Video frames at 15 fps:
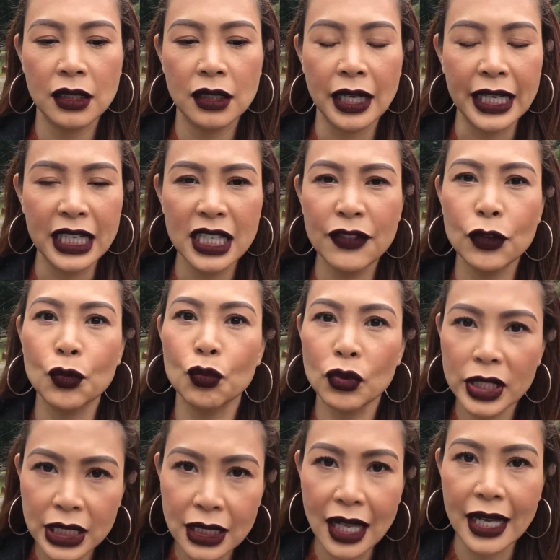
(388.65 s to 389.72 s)
I didn't even
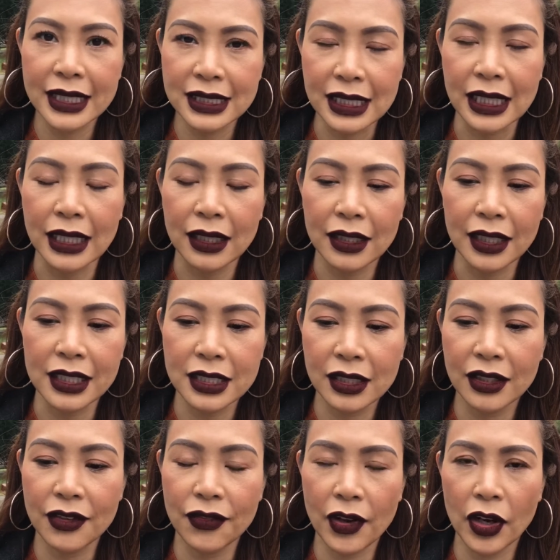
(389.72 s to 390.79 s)
realize it until
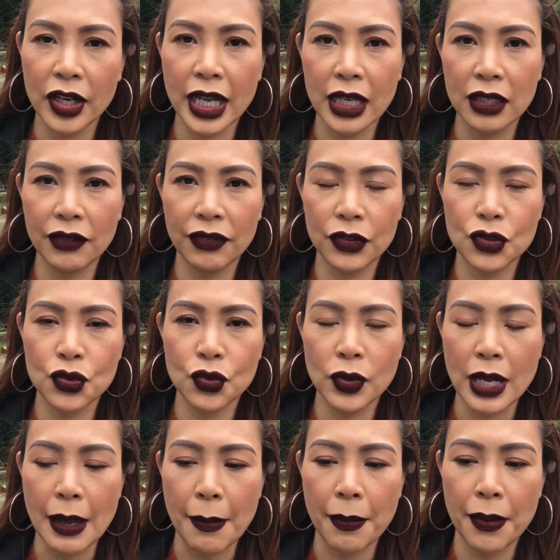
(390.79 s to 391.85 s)
the very end of the trip.